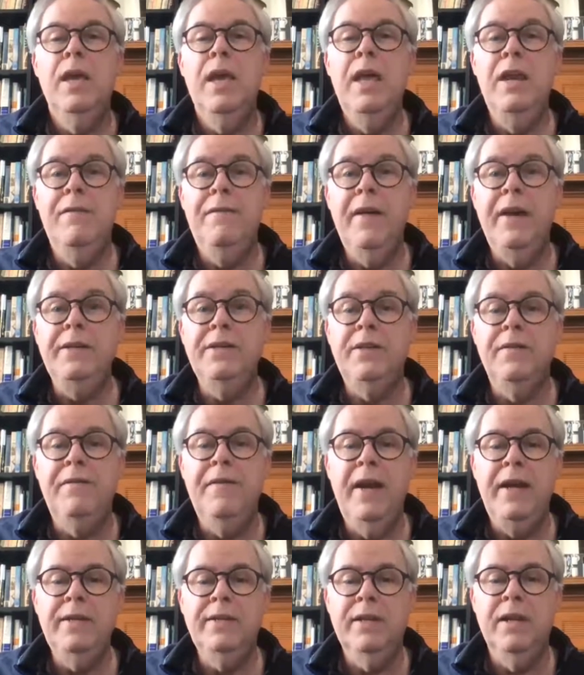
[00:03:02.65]
In a
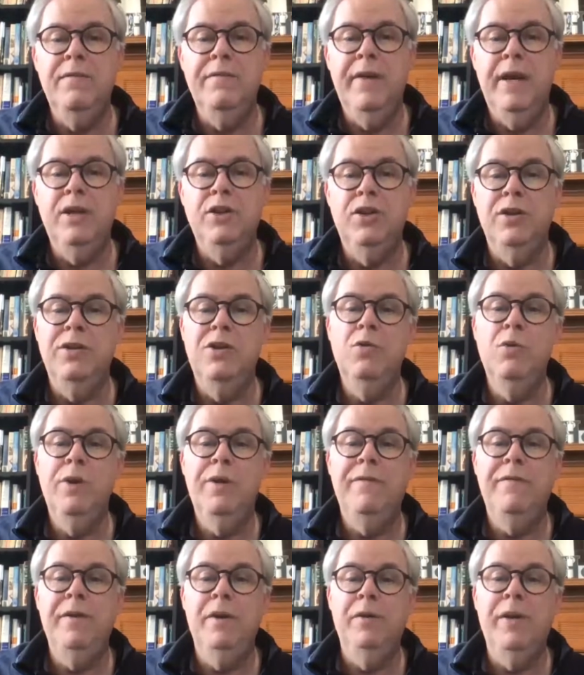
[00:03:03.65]
face-to-face convention, you would
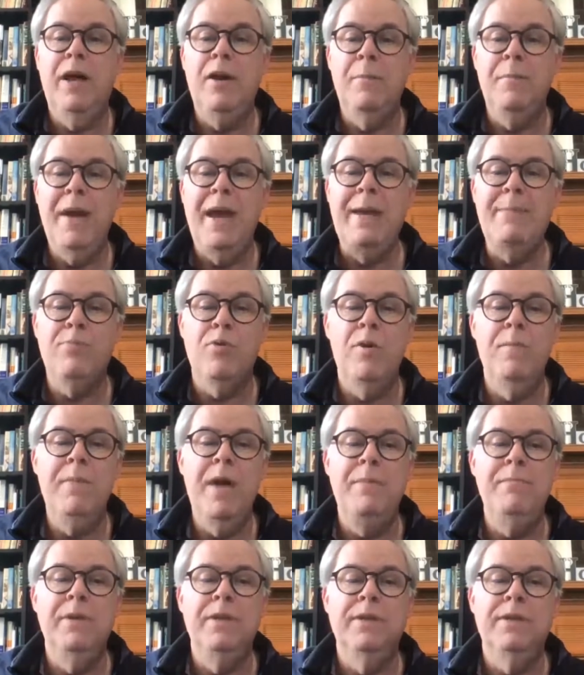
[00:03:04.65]
have filled out a paper
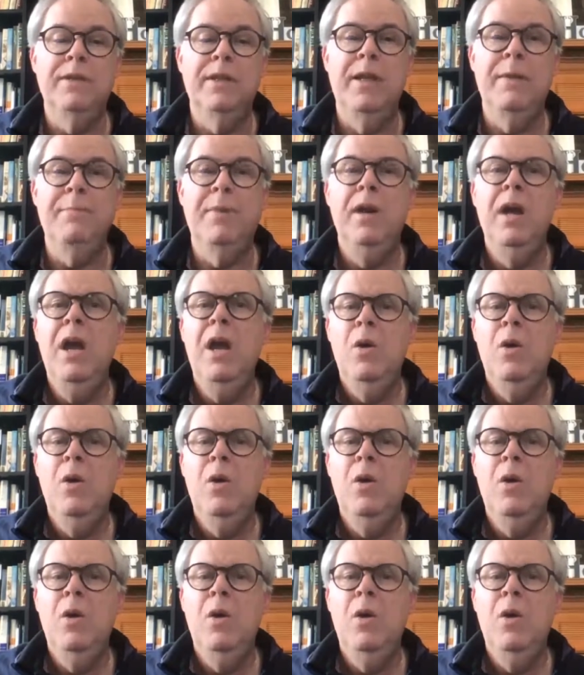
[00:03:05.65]
amendment slip